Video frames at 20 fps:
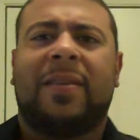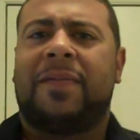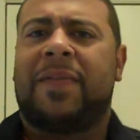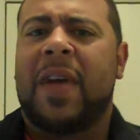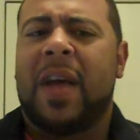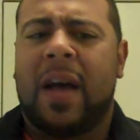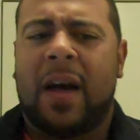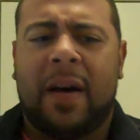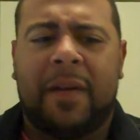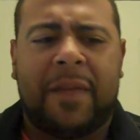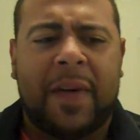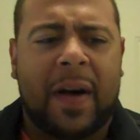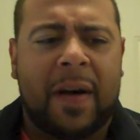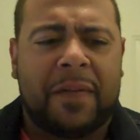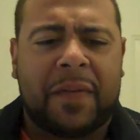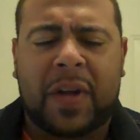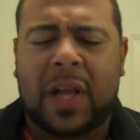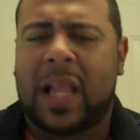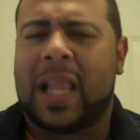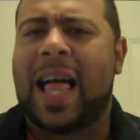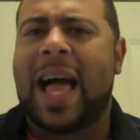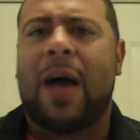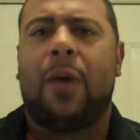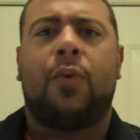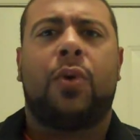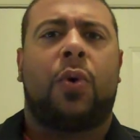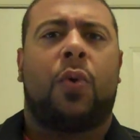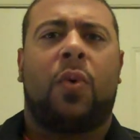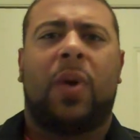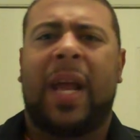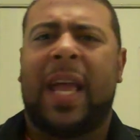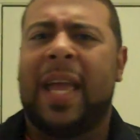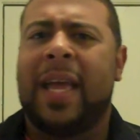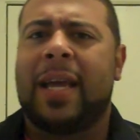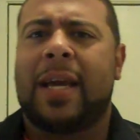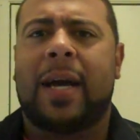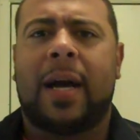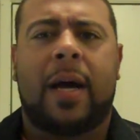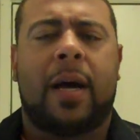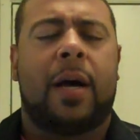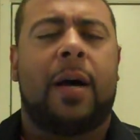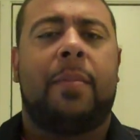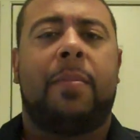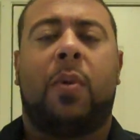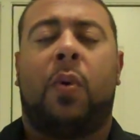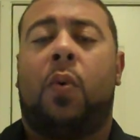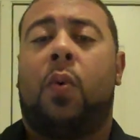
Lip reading: of clout or income,